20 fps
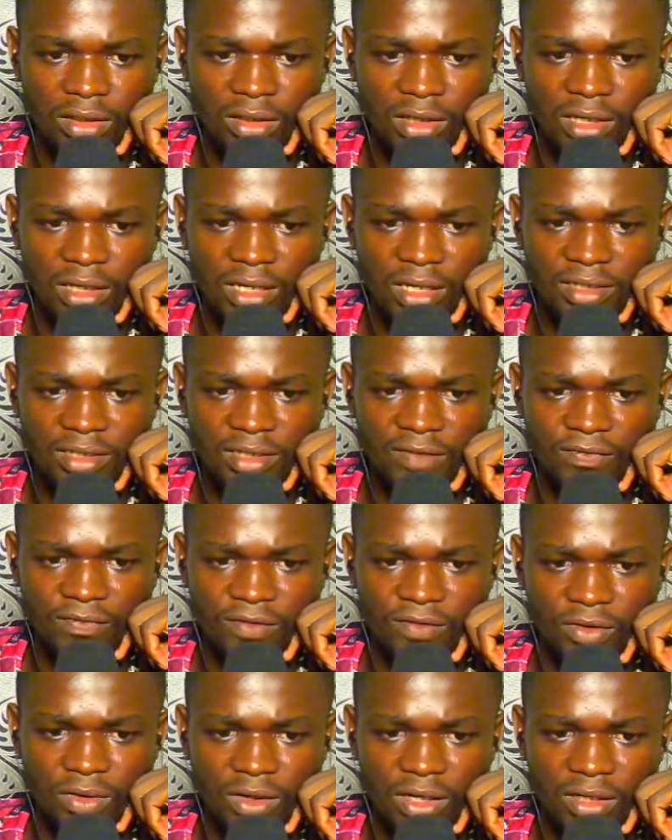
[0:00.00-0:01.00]
And that's a
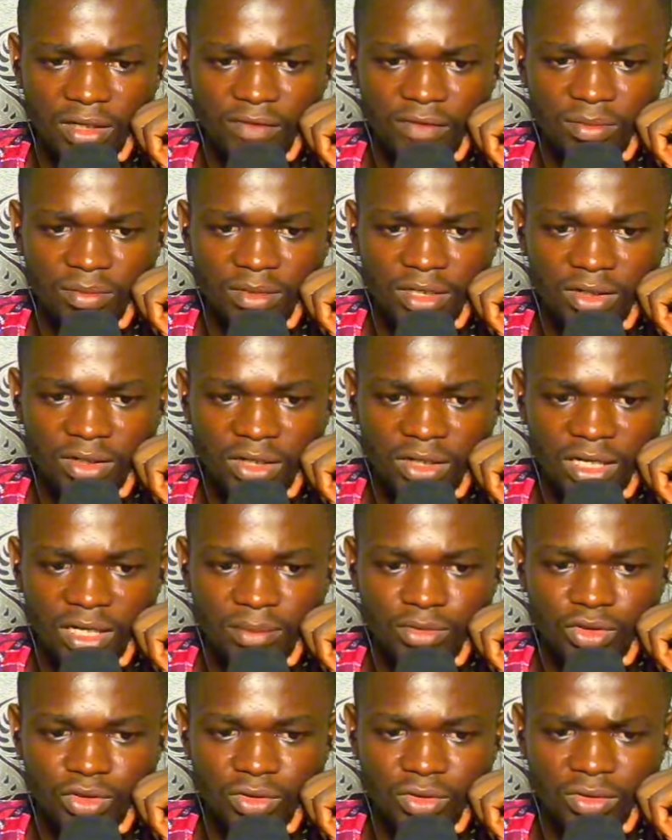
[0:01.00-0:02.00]
fork. And if opponent
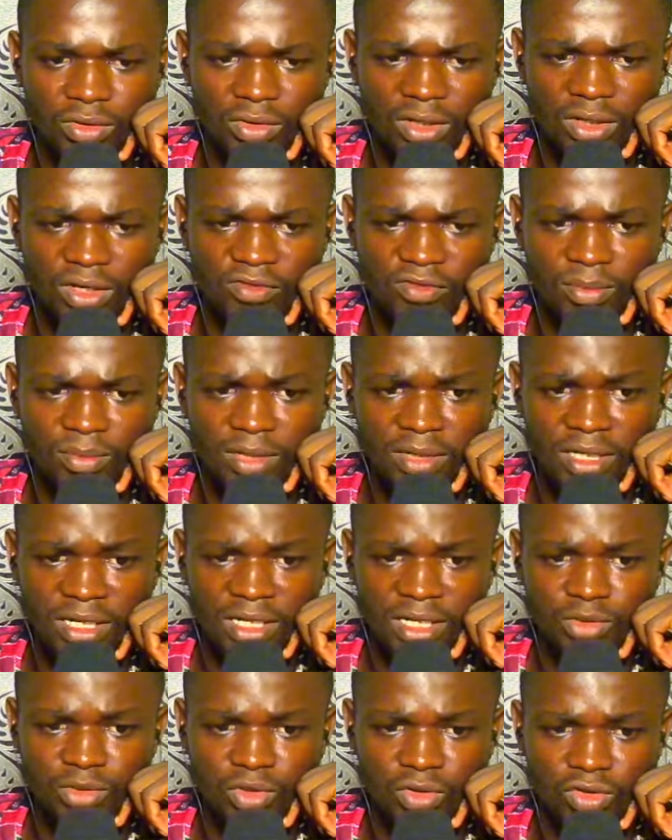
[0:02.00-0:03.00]
if opponent
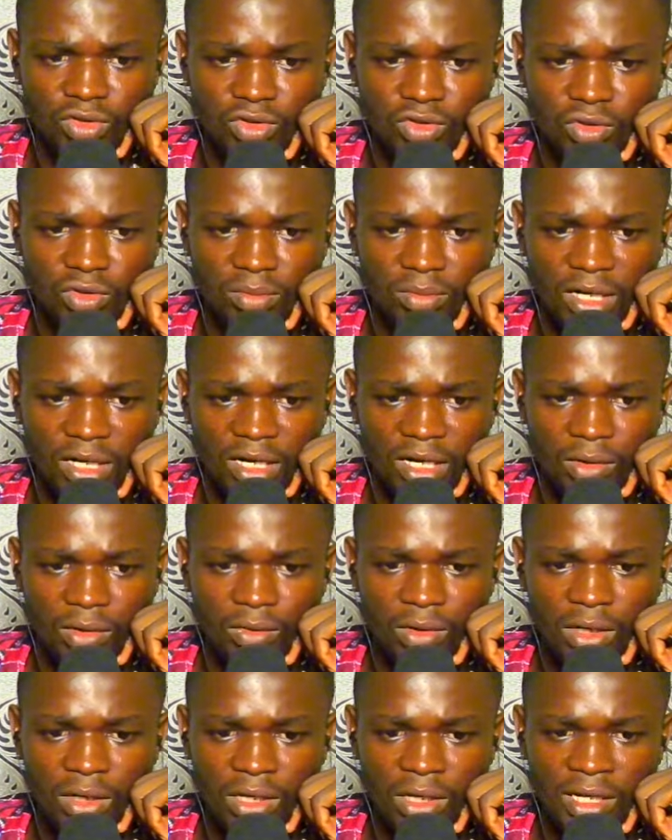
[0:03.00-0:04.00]
captures somehow,
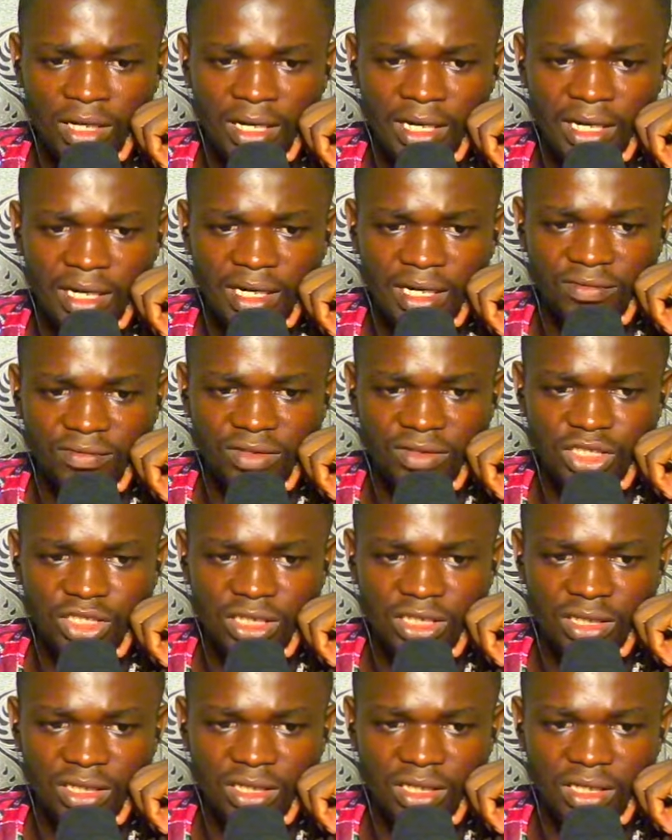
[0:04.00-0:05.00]
I have a
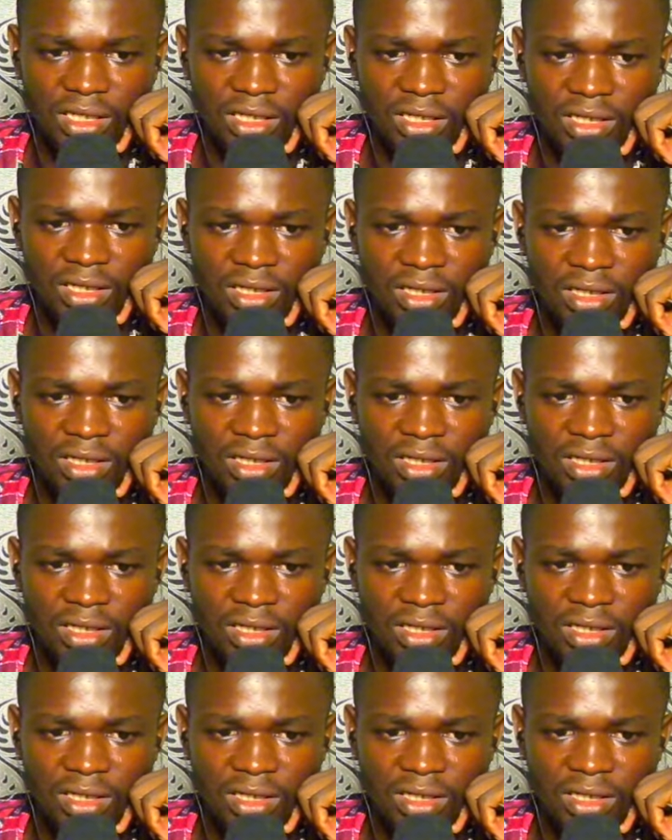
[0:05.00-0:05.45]
check here.